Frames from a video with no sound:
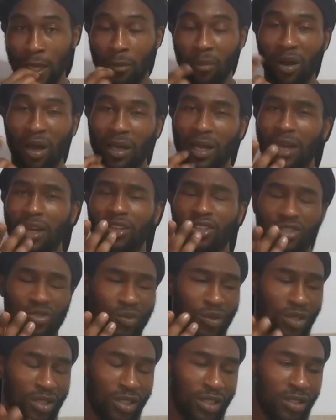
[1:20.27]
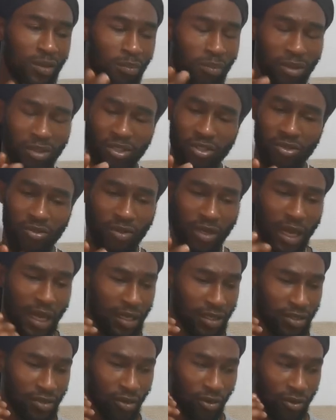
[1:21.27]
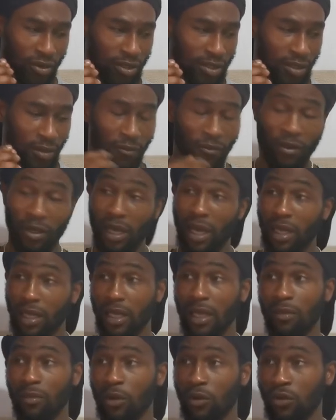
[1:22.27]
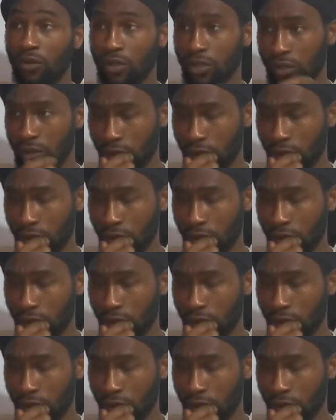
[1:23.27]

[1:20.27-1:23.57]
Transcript: But I kind of just wanted to bust you guys on something I came across.